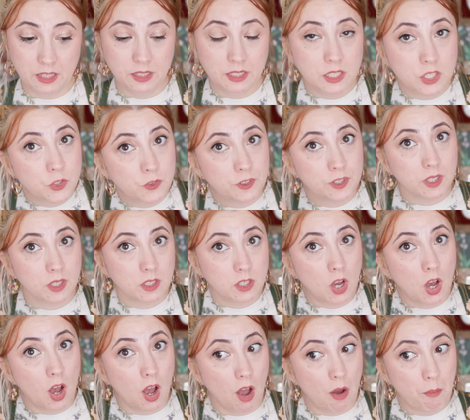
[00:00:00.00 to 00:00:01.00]
at least for the
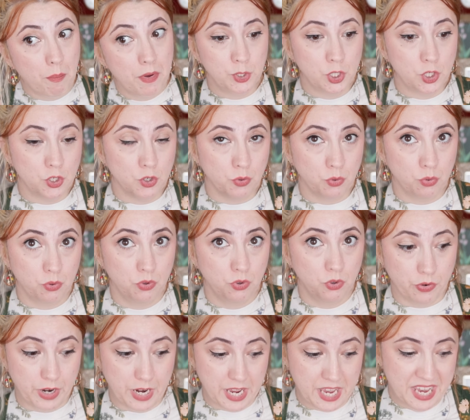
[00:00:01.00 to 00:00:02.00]
top, we should do
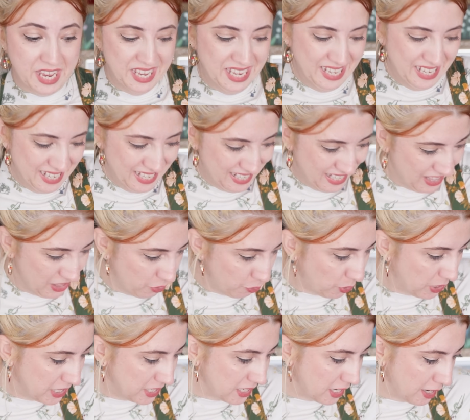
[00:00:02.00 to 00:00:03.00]
3
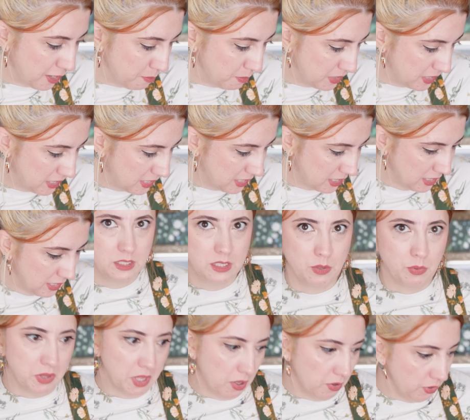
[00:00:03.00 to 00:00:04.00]
times. Let's
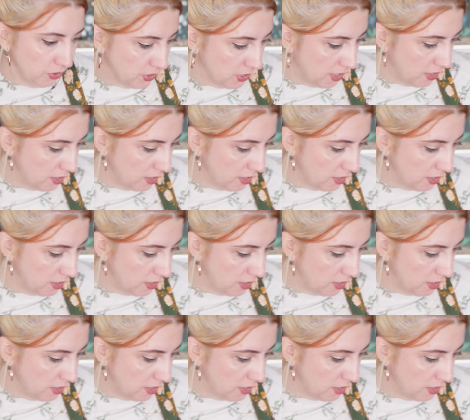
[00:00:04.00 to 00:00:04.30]
see what that looks